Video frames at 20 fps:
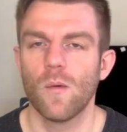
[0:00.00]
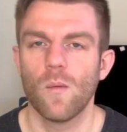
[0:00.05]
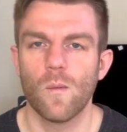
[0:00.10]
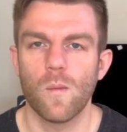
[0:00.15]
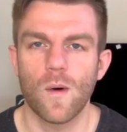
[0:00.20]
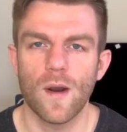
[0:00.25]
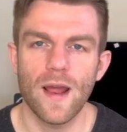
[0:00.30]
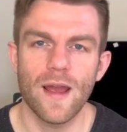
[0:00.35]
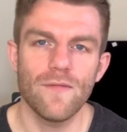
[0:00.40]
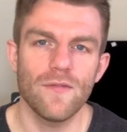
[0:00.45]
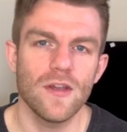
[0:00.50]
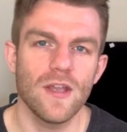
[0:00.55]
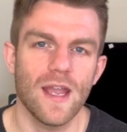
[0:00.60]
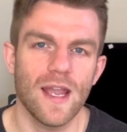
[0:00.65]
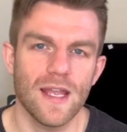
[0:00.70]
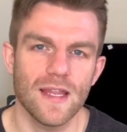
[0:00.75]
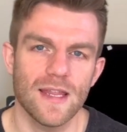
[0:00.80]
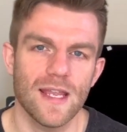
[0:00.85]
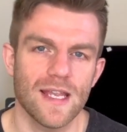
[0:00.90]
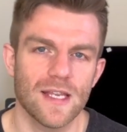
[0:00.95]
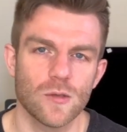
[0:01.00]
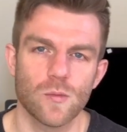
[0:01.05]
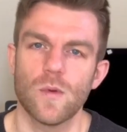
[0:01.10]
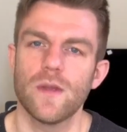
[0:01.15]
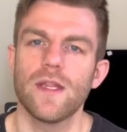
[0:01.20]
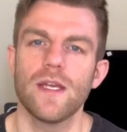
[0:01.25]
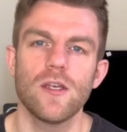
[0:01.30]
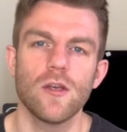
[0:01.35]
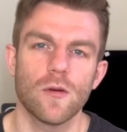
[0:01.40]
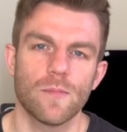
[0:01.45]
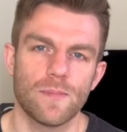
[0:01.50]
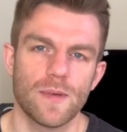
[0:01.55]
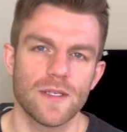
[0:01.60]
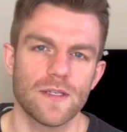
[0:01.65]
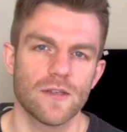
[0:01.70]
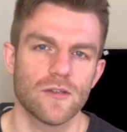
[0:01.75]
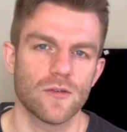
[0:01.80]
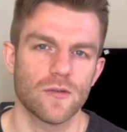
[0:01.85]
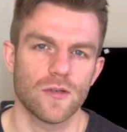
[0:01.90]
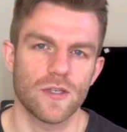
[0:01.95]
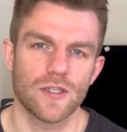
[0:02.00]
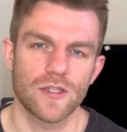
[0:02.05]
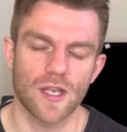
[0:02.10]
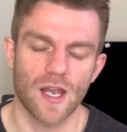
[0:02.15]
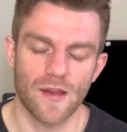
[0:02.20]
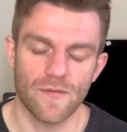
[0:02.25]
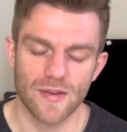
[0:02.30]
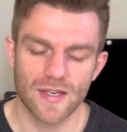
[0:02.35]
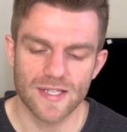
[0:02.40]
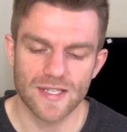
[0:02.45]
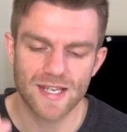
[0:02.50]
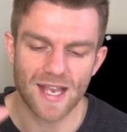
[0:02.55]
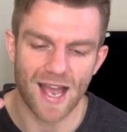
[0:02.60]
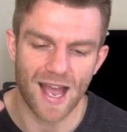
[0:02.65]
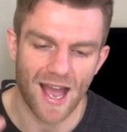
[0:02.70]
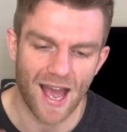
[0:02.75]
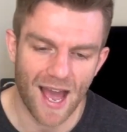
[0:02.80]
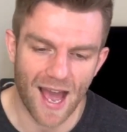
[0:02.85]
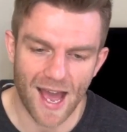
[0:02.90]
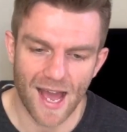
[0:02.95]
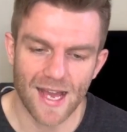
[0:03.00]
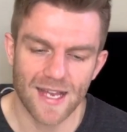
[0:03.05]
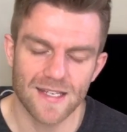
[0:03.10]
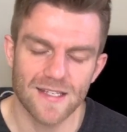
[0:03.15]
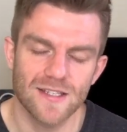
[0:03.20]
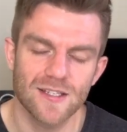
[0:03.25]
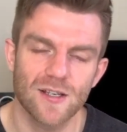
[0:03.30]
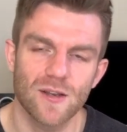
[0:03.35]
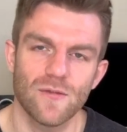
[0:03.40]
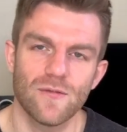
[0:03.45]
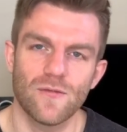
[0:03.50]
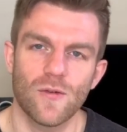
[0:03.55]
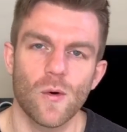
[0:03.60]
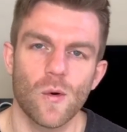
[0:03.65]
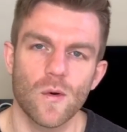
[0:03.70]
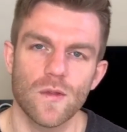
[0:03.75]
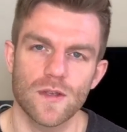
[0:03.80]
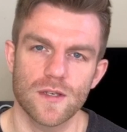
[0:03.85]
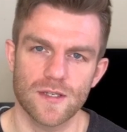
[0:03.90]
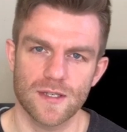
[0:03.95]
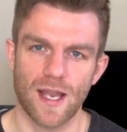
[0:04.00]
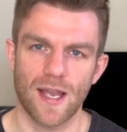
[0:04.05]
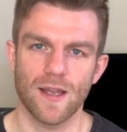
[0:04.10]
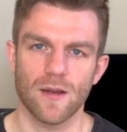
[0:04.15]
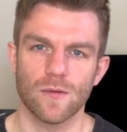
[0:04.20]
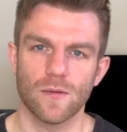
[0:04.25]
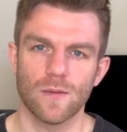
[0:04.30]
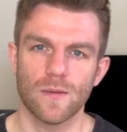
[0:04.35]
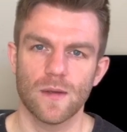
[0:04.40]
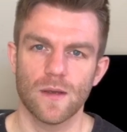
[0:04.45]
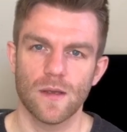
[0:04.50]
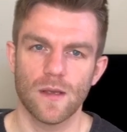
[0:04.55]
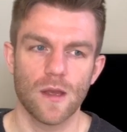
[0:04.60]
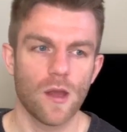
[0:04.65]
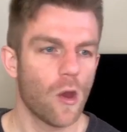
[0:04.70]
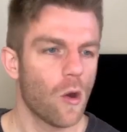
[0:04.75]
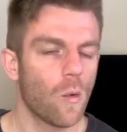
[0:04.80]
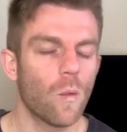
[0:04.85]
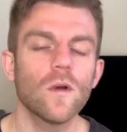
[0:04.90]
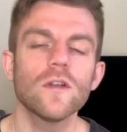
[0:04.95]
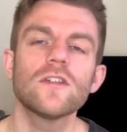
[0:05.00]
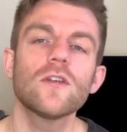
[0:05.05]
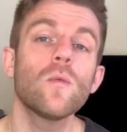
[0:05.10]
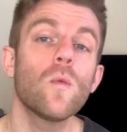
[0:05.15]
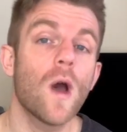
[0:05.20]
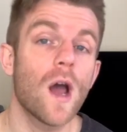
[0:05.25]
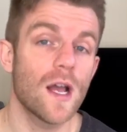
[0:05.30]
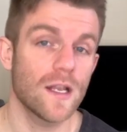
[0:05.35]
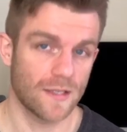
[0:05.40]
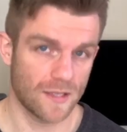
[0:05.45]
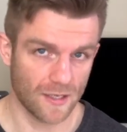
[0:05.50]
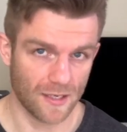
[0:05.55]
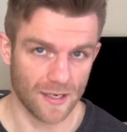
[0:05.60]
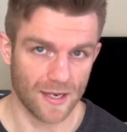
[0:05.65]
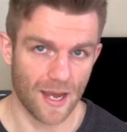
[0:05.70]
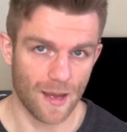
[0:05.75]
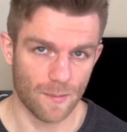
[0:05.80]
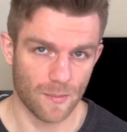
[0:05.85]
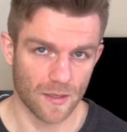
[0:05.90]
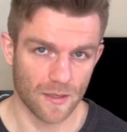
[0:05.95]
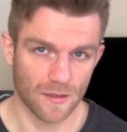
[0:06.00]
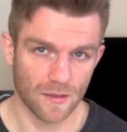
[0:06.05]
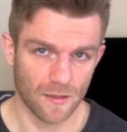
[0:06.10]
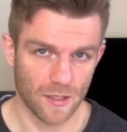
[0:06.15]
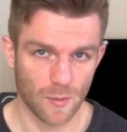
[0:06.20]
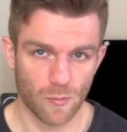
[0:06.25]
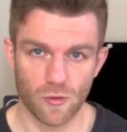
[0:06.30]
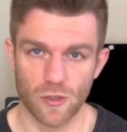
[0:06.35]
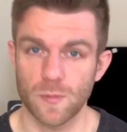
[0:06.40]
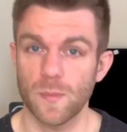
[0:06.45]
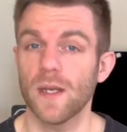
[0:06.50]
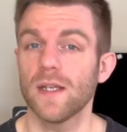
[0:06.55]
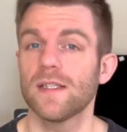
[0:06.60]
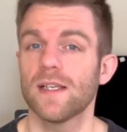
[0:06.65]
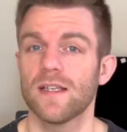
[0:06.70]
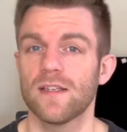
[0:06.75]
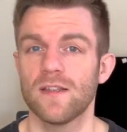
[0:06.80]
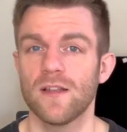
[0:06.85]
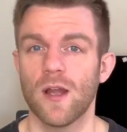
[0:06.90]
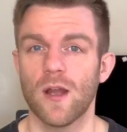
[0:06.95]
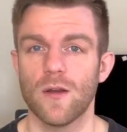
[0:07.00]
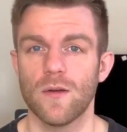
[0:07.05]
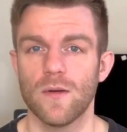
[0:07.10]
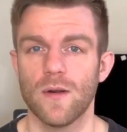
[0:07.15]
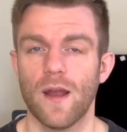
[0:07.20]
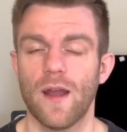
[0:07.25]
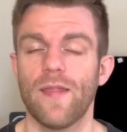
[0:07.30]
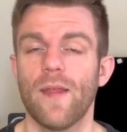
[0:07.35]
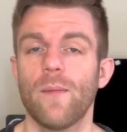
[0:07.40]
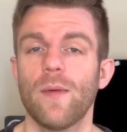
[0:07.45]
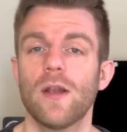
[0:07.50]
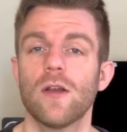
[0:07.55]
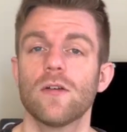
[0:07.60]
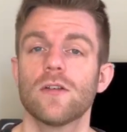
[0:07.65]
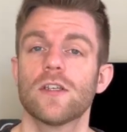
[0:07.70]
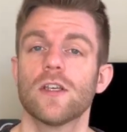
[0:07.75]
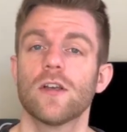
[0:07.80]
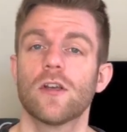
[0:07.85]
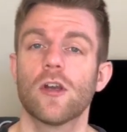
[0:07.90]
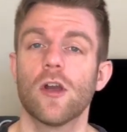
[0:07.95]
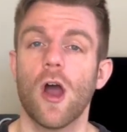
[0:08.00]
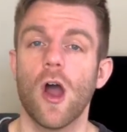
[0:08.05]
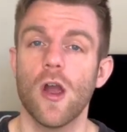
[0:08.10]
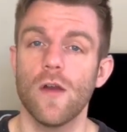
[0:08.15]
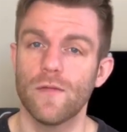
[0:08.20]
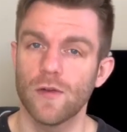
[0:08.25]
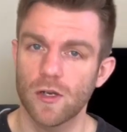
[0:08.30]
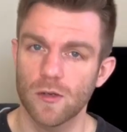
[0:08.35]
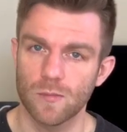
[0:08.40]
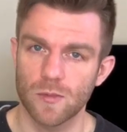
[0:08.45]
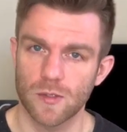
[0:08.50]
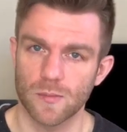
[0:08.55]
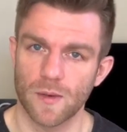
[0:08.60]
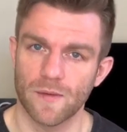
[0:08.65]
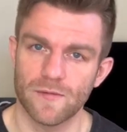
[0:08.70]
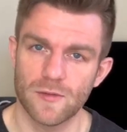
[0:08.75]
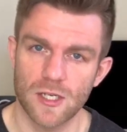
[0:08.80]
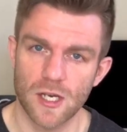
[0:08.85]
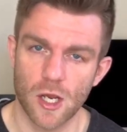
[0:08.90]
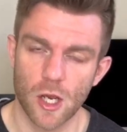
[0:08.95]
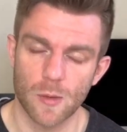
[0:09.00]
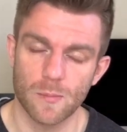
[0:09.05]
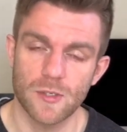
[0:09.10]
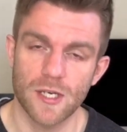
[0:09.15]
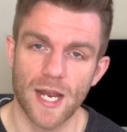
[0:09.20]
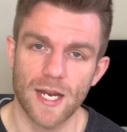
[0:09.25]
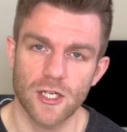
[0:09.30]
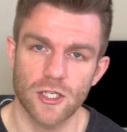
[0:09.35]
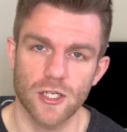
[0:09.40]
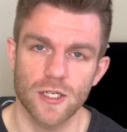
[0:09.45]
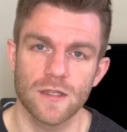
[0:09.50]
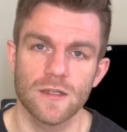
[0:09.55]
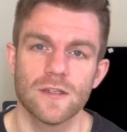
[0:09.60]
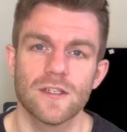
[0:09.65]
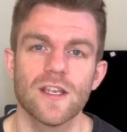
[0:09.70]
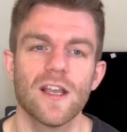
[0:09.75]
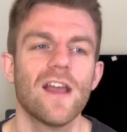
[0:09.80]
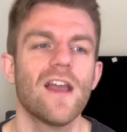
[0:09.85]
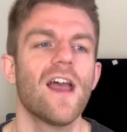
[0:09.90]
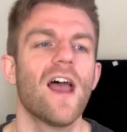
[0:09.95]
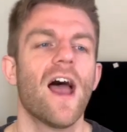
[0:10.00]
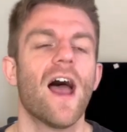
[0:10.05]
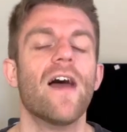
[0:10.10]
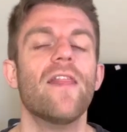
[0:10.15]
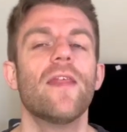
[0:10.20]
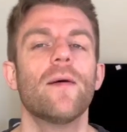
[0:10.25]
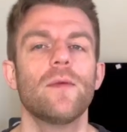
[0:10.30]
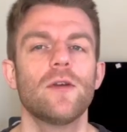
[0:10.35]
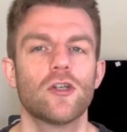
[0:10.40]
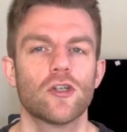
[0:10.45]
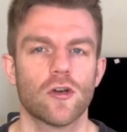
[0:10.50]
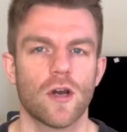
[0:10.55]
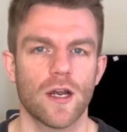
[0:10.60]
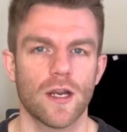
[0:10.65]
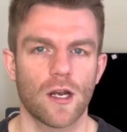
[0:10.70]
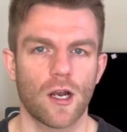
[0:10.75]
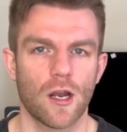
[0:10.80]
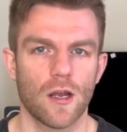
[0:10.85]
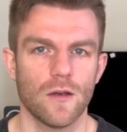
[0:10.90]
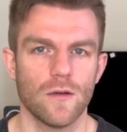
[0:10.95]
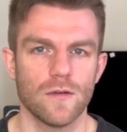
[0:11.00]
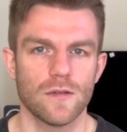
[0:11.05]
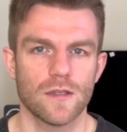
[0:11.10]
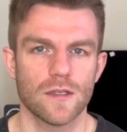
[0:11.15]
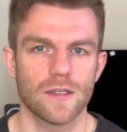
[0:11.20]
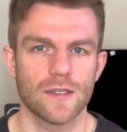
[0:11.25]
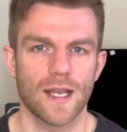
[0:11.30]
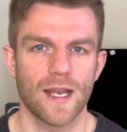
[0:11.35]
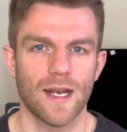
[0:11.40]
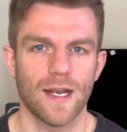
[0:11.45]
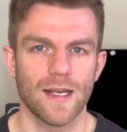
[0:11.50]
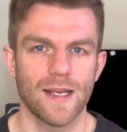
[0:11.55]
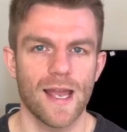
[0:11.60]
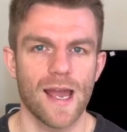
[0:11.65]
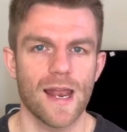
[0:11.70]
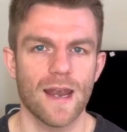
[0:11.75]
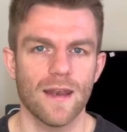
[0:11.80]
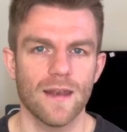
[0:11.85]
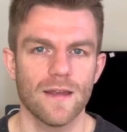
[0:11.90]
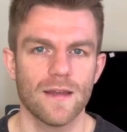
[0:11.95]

Whatever it is within your business or your service, ask for the sale. What's the worst that can happen? Your prospect says no, and then we look to overcome some objections, and then we try and close the sale again.